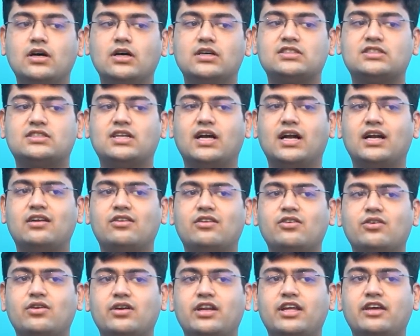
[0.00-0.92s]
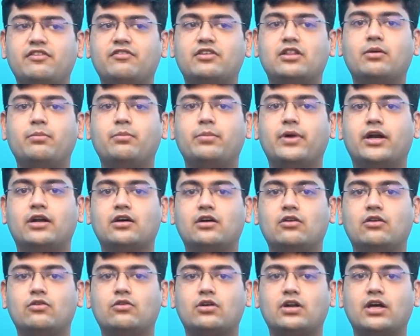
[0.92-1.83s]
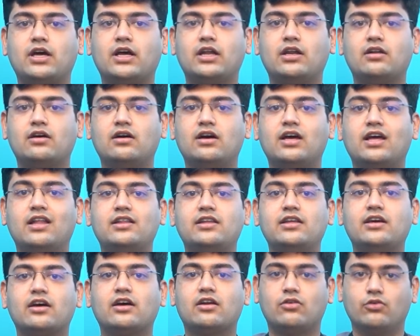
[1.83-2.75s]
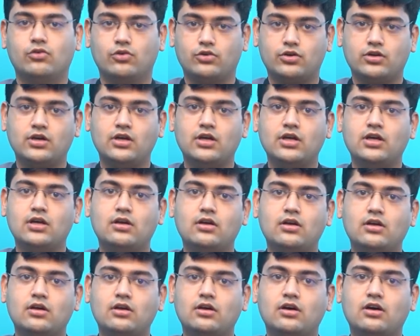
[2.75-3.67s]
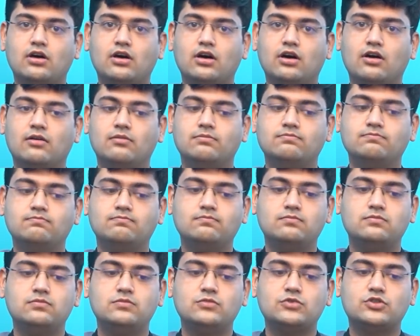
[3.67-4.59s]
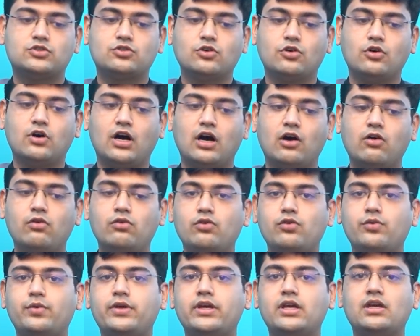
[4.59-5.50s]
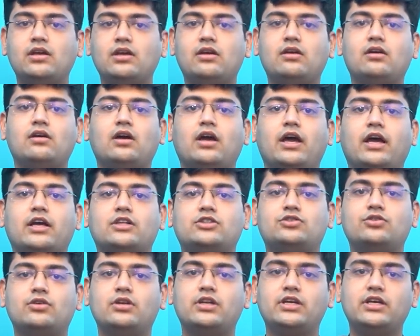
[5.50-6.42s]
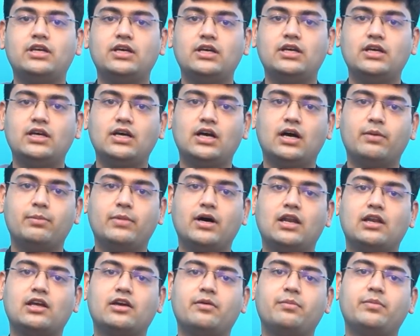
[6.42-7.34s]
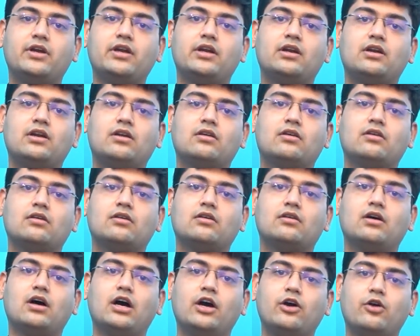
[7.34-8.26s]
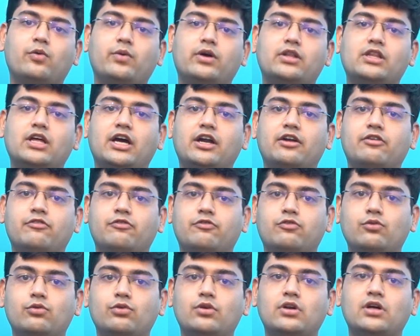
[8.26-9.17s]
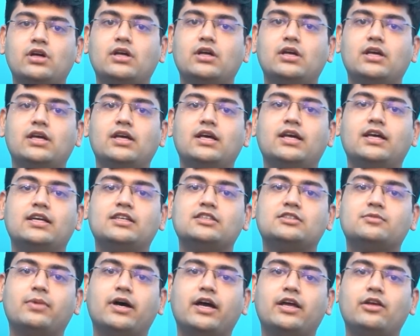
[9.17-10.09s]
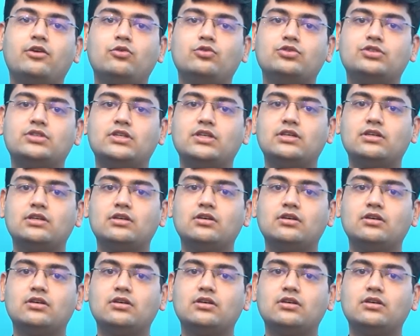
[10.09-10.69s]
start your day with a better note and a healthier note. Um, so, how do we actually amalgamate Ayurveda and food? Is by using